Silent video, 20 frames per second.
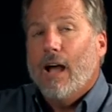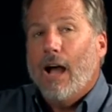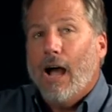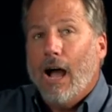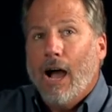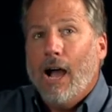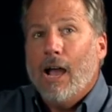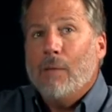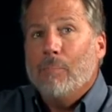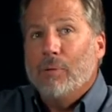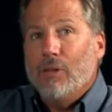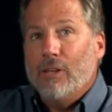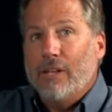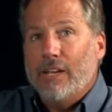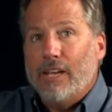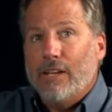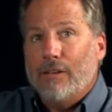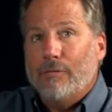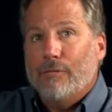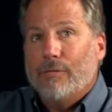I
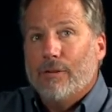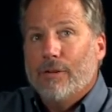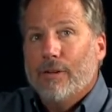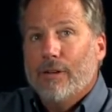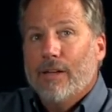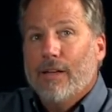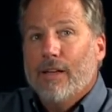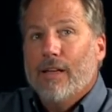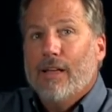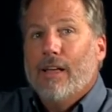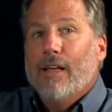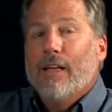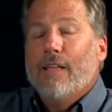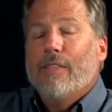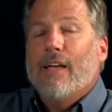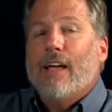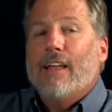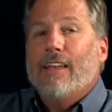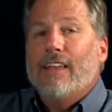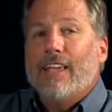believe
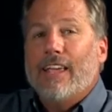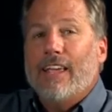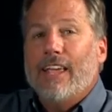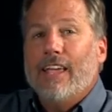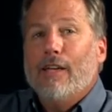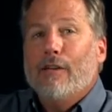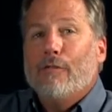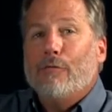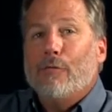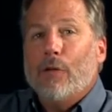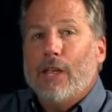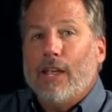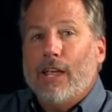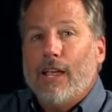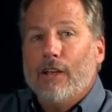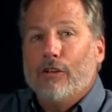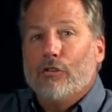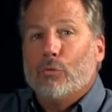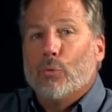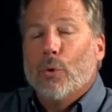that if
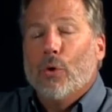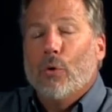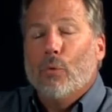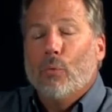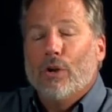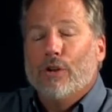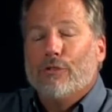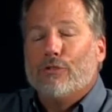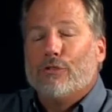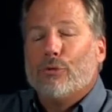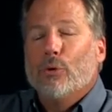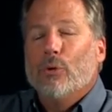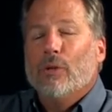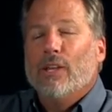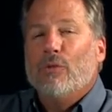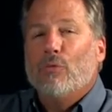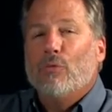Israel would have truly